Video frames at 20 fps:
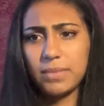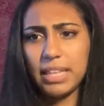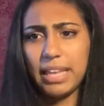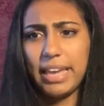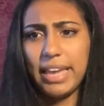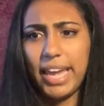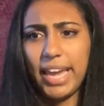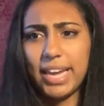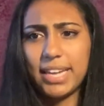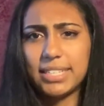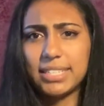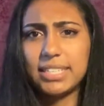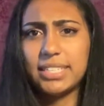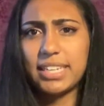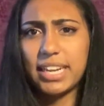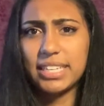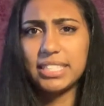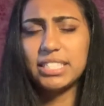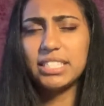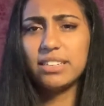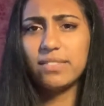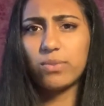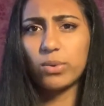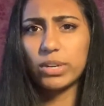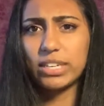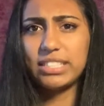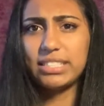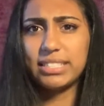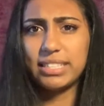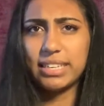And in
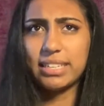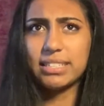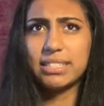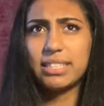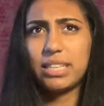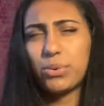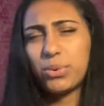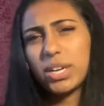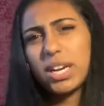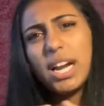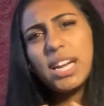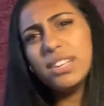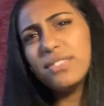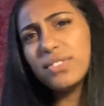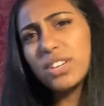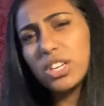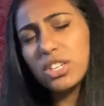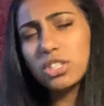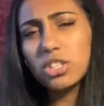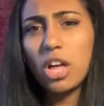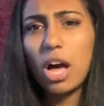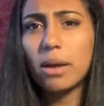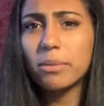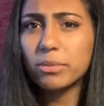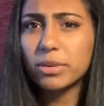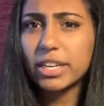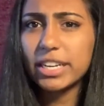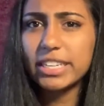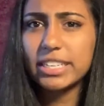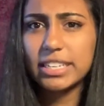1946, they were kind of
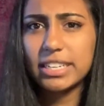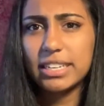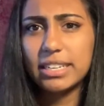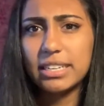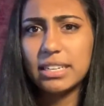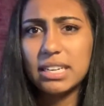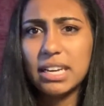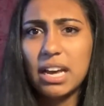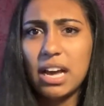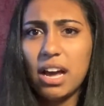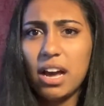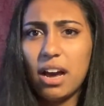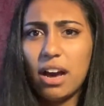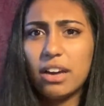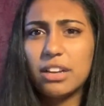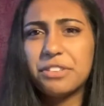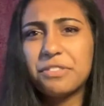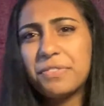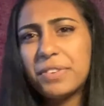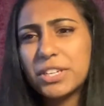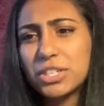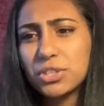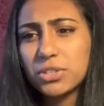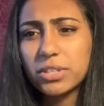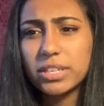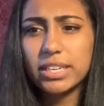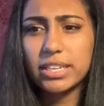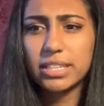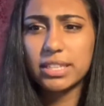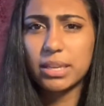conglomerated
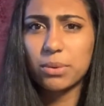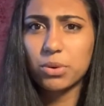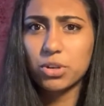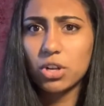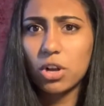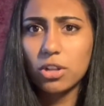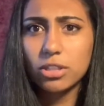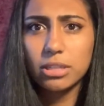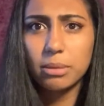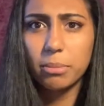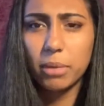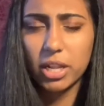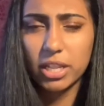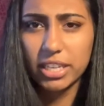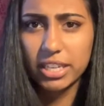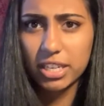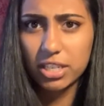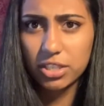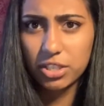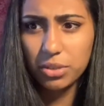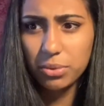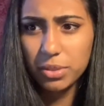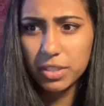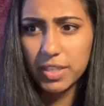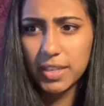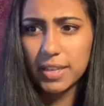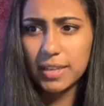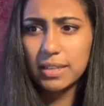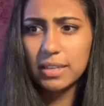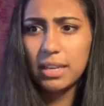unofficially, and they were called the Malayan
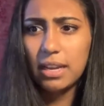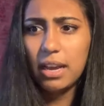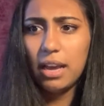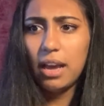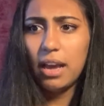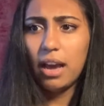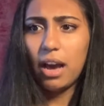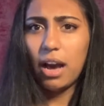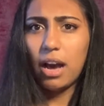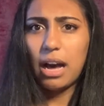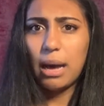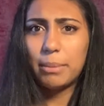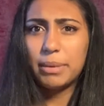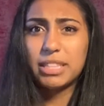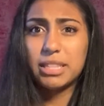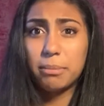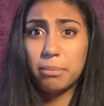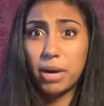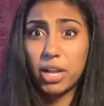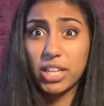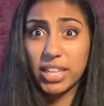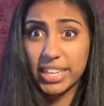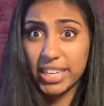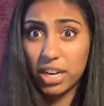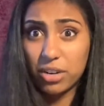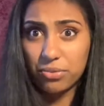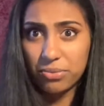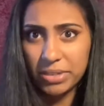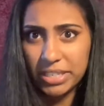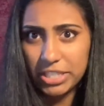Union. In the
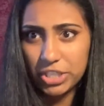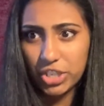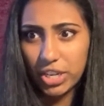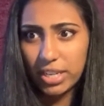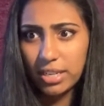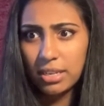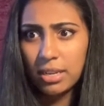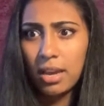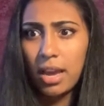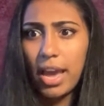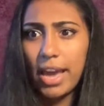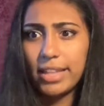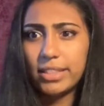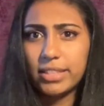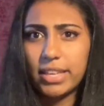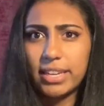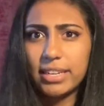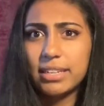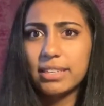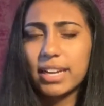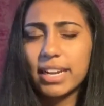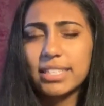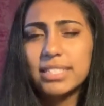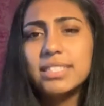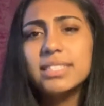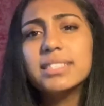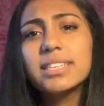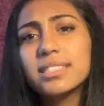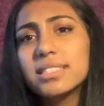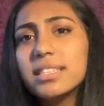Malaya region. And then in
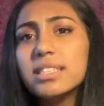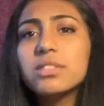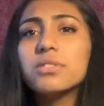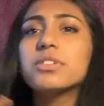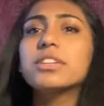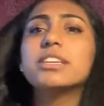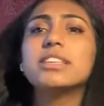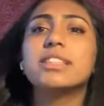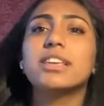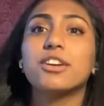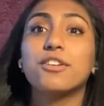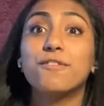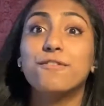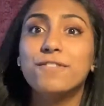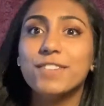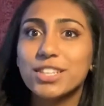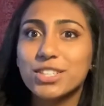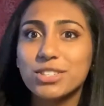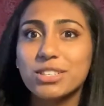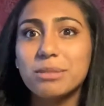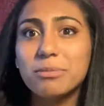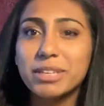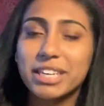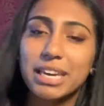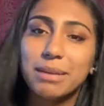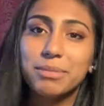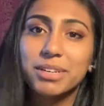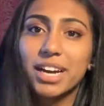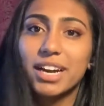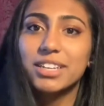1963, they officially
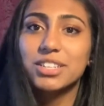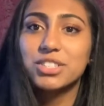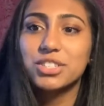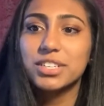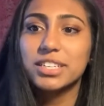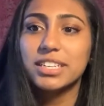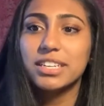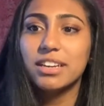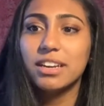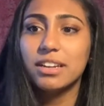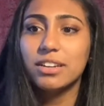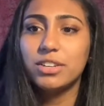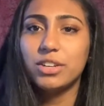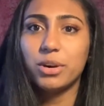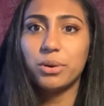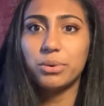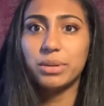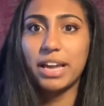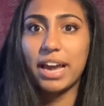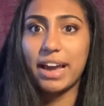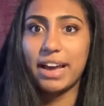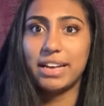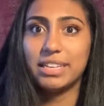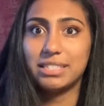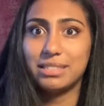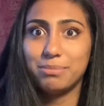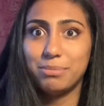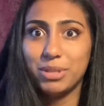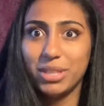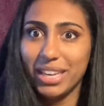became a country known
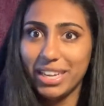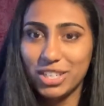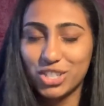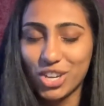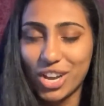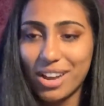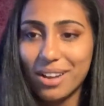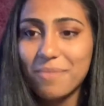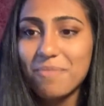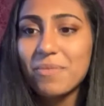as Malaysia.